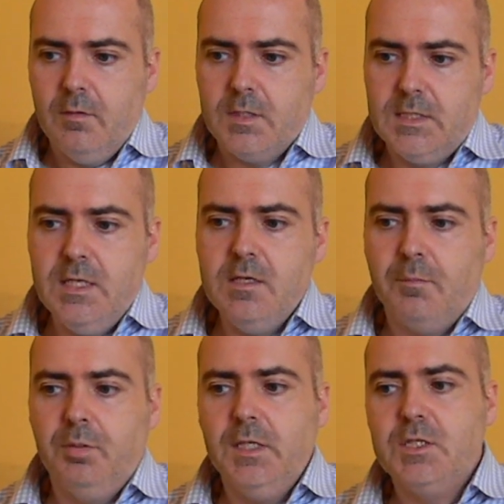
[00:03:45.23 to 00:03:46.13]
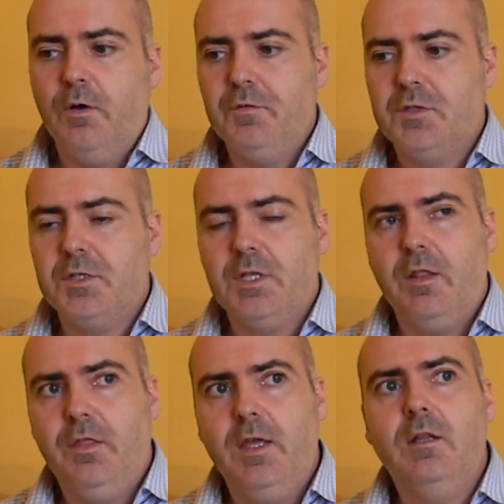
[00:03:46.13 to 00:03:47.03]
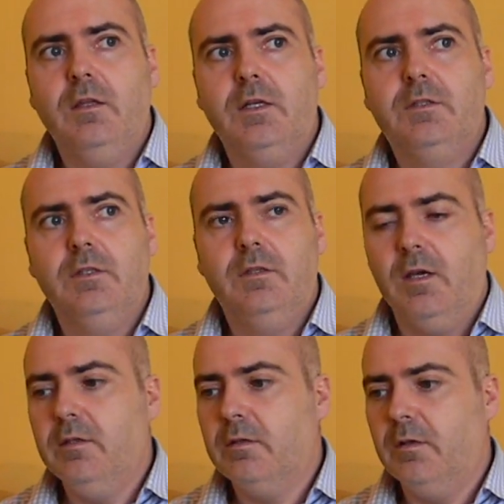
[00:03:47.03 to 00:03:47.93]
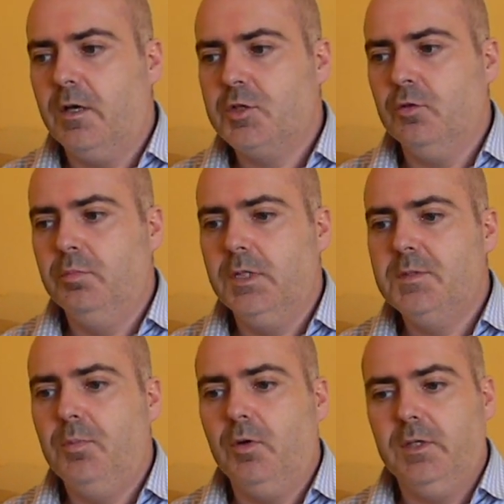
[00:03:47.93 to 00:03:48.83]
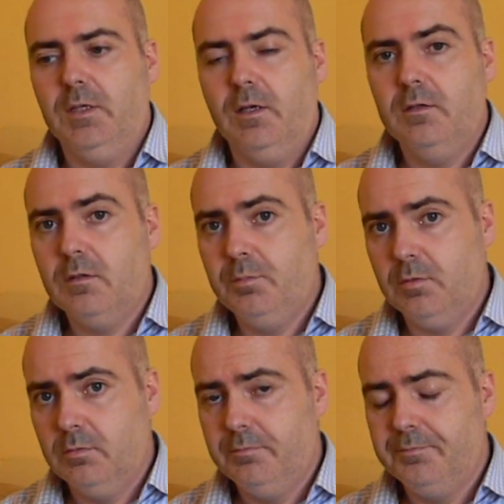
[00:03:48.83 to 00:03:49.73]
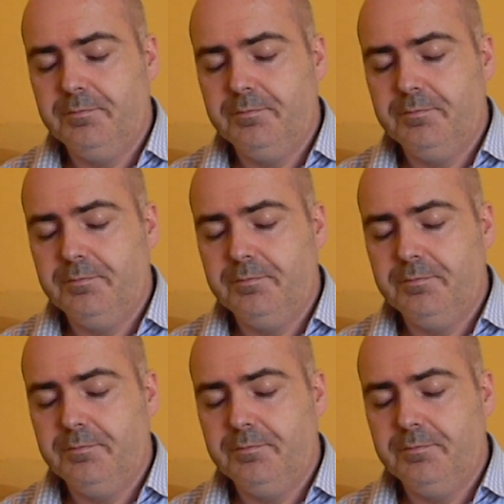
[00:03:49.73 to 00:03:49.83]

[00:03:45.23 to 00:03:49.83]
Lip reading: Senior police officers then alerted the international police body Interpol